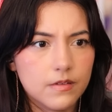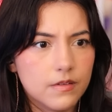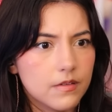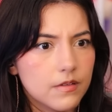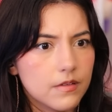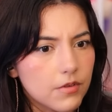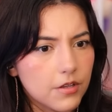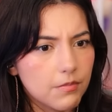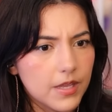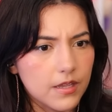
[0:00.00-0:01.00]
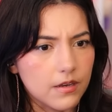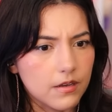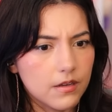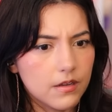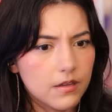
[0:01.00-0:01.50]
What do you
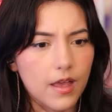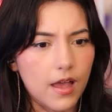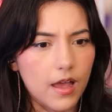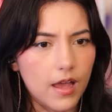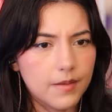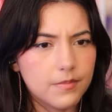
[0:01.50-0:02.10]
mean? I'm